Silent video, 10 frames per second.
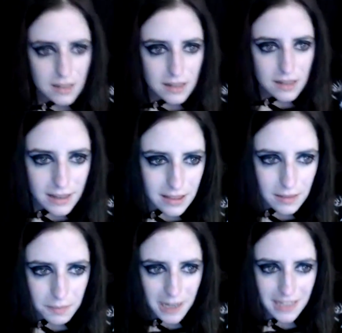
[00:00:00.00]
Like the
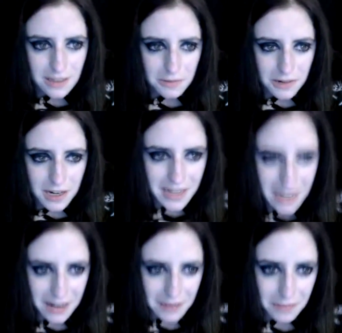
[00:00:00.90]
brakes don't work
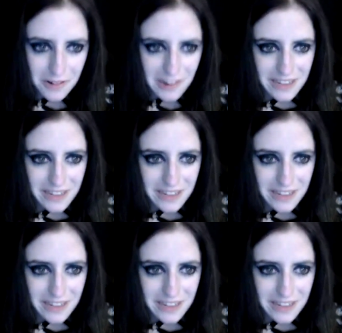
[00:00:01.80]
anymore.